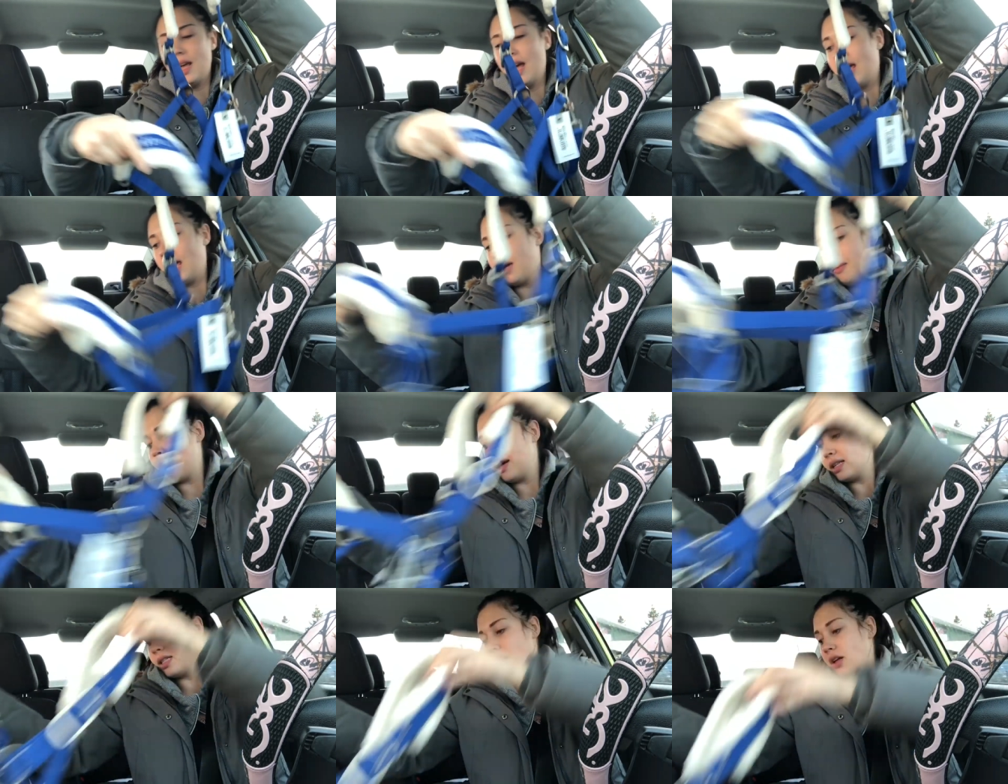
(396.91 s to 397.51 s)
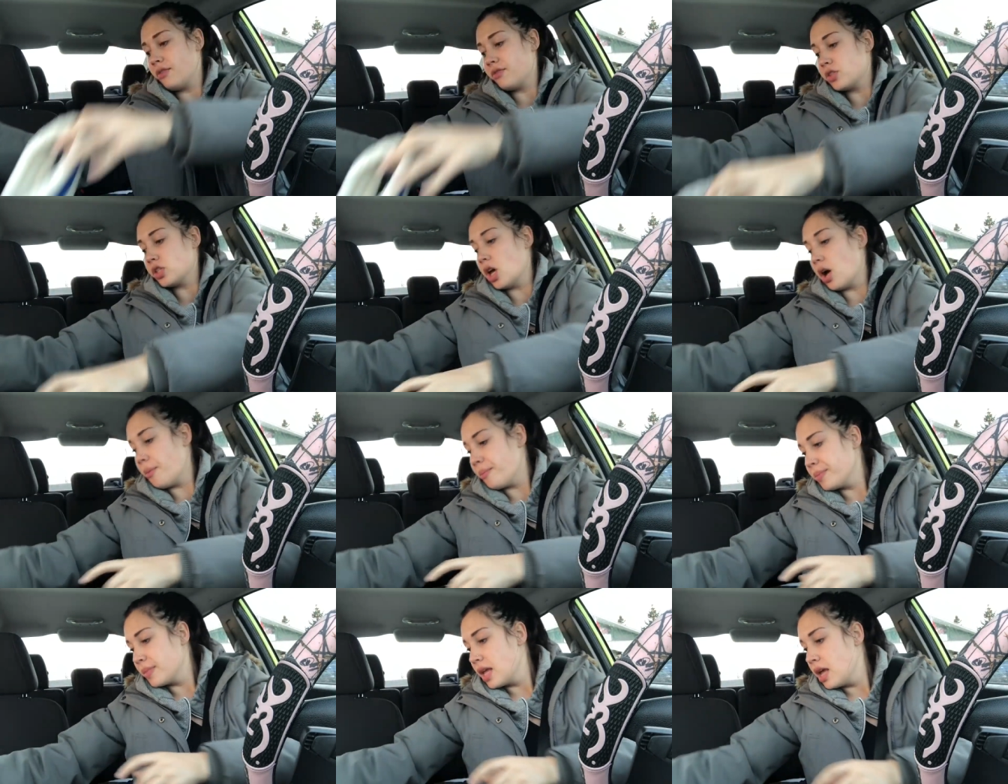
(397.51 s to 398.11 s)
I hate myself.
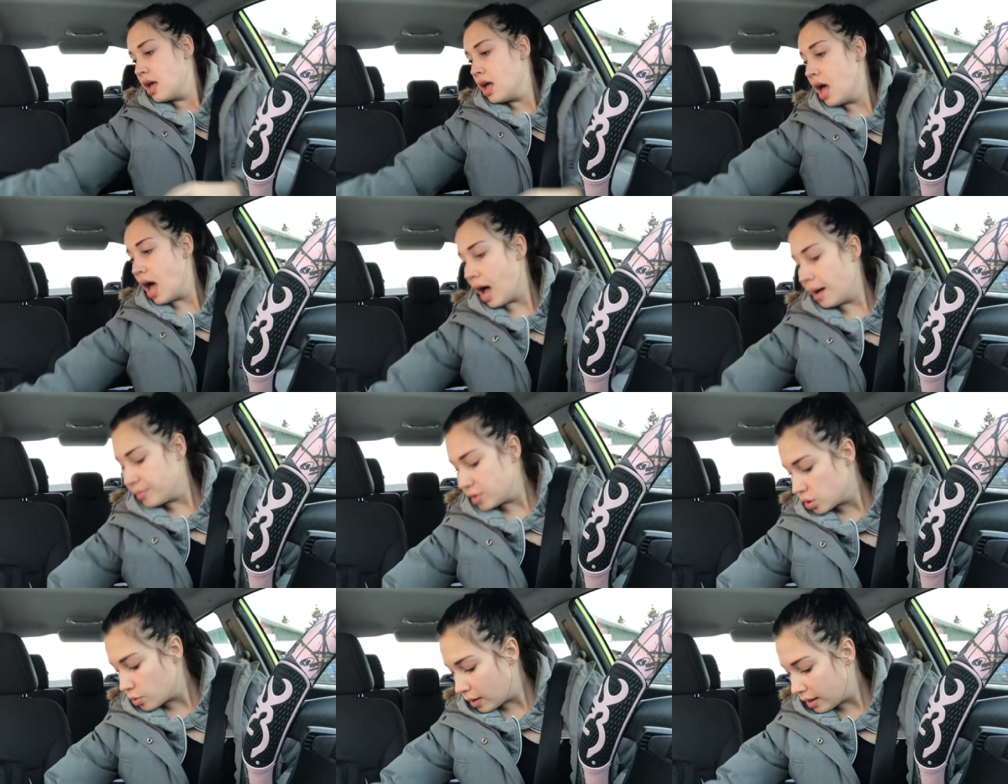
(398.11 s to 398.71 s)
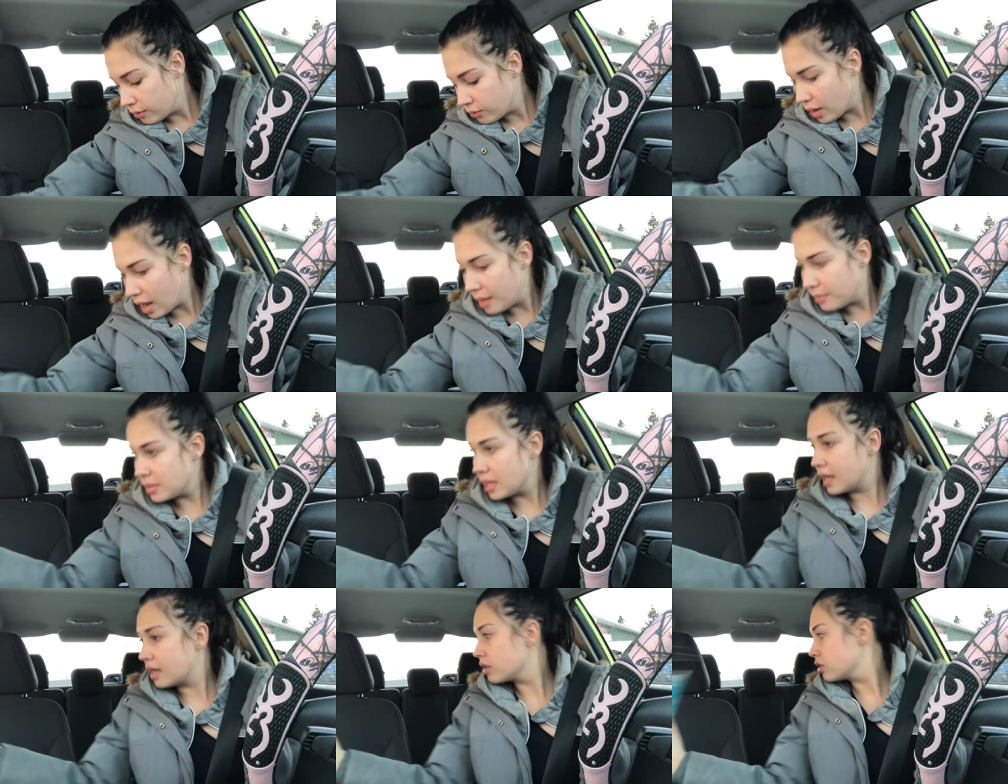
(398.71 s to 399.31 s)
So I'm just waiting for
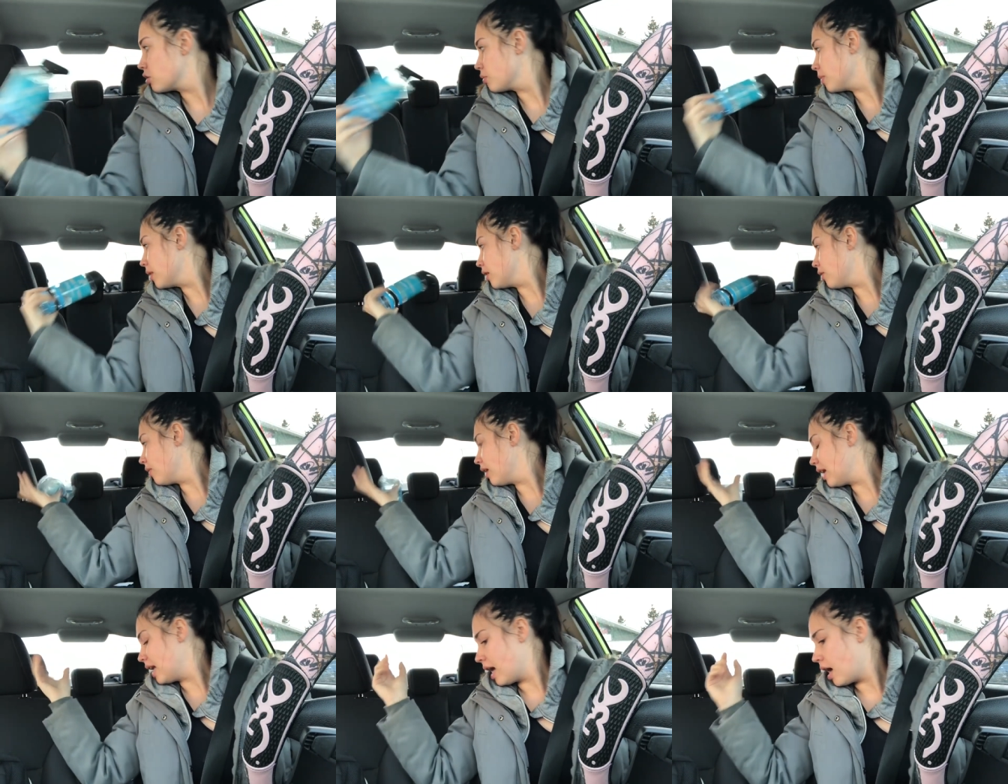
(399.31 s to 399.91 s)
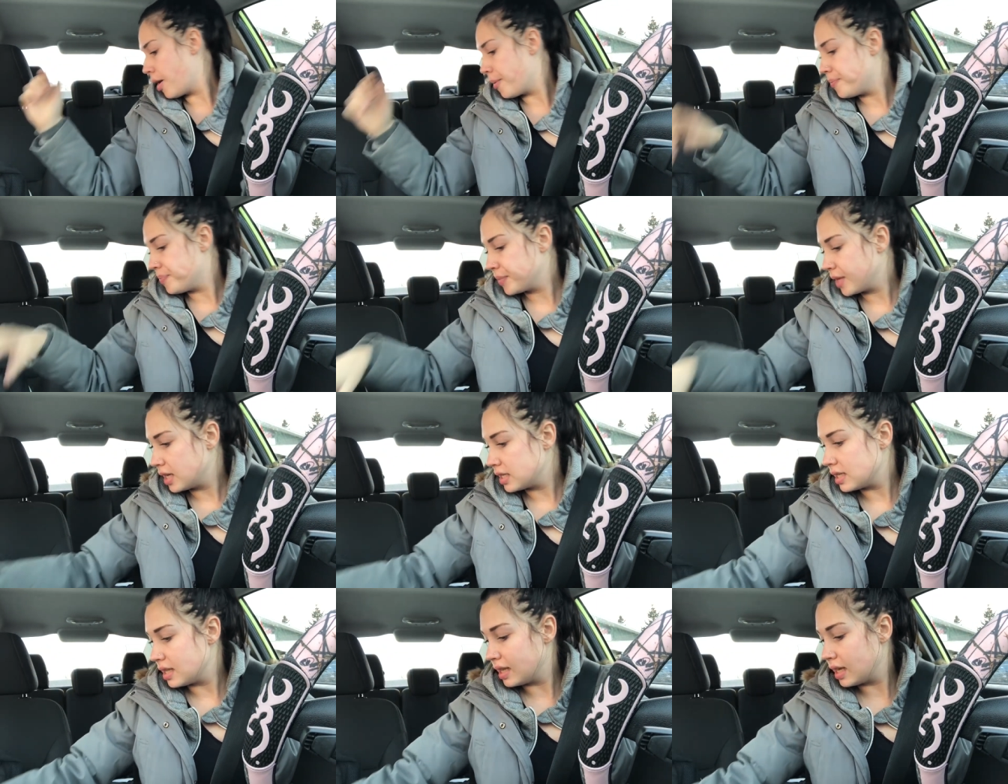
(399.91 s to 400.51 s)
M to answer me right now
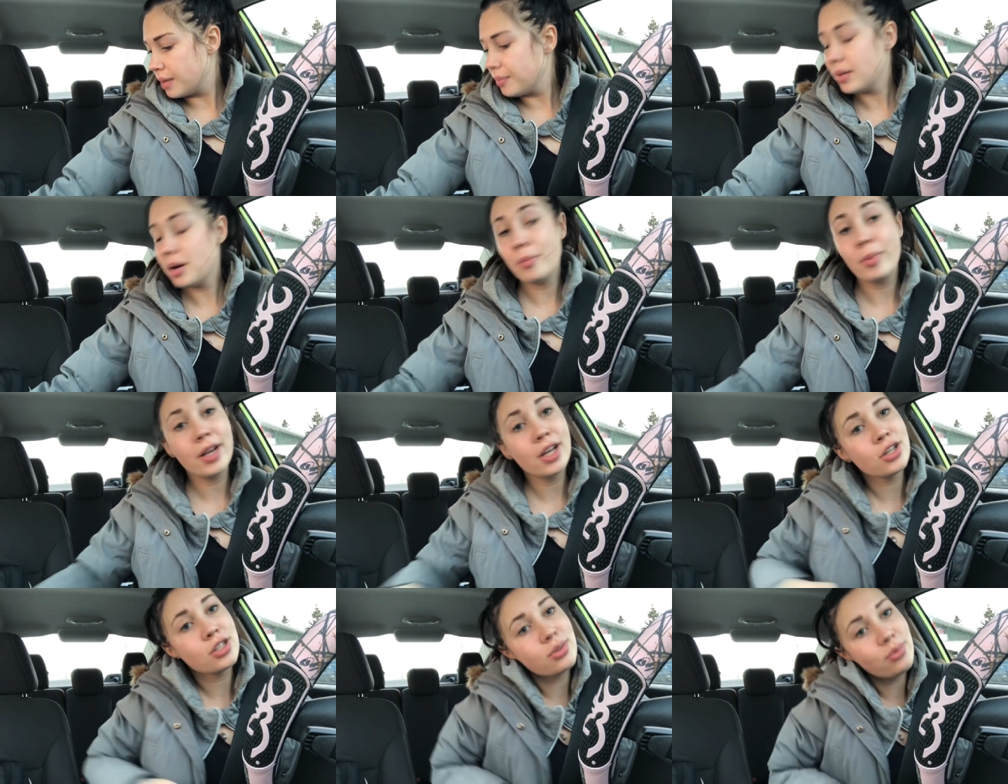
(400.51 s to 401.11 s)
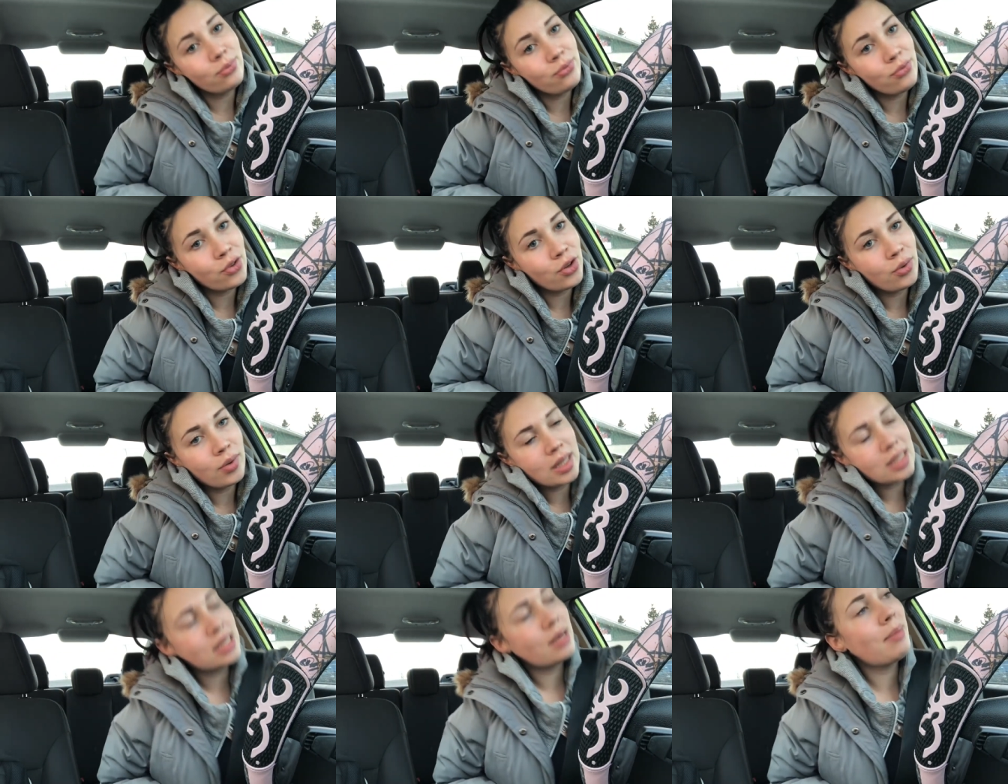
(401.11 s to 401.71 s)
because I think I'm going to bring her some
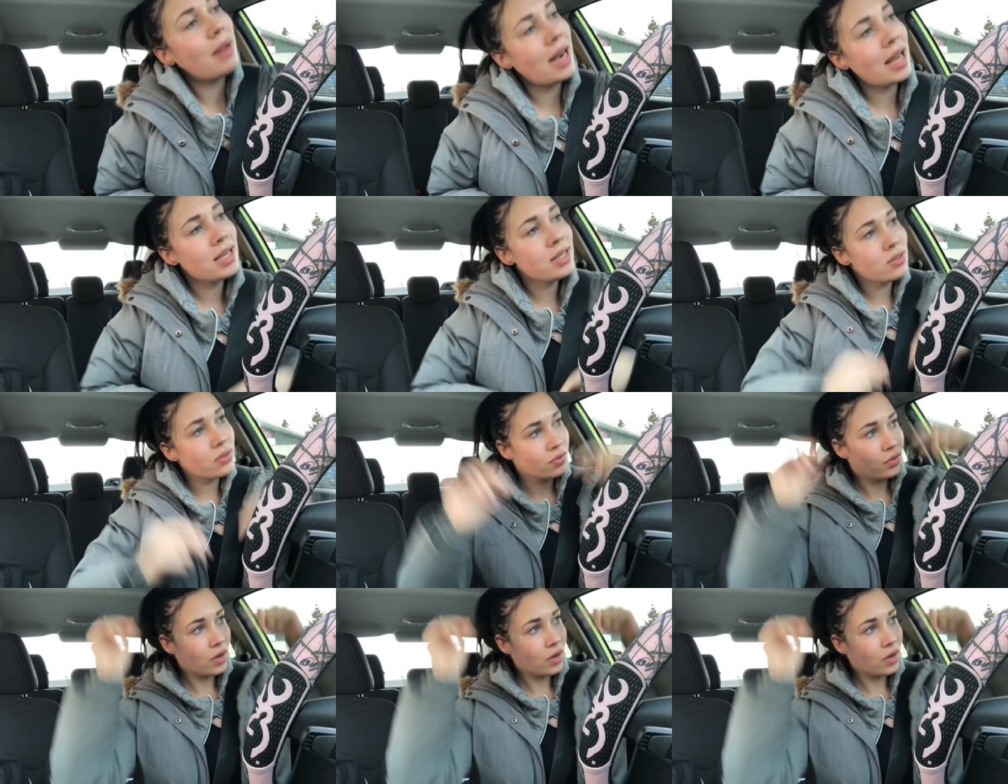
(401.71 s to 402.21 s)
food because I'm a nice